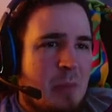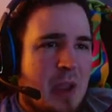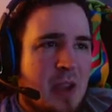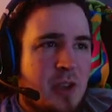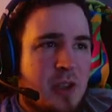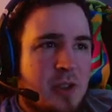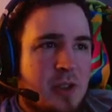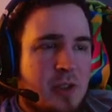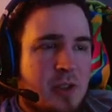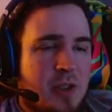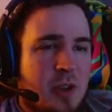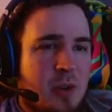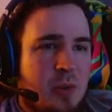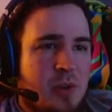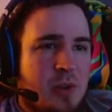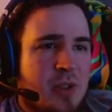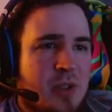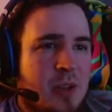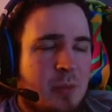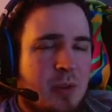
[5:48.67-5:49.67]
just do
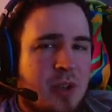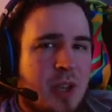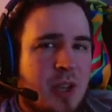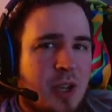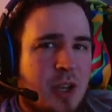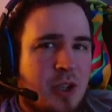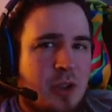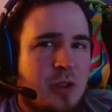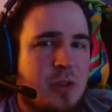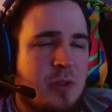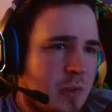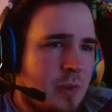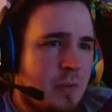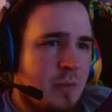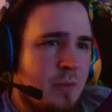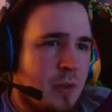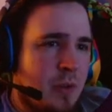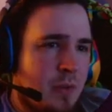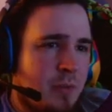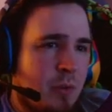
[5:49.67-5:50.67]
separate textures for
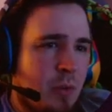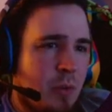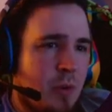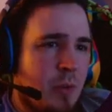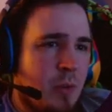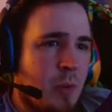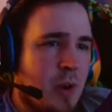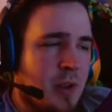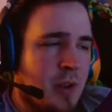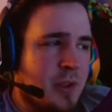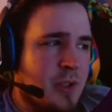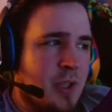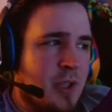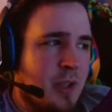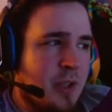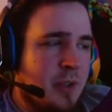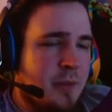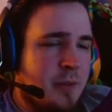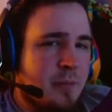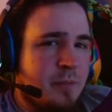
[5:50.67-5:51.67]
the floor, wall, and ceiling.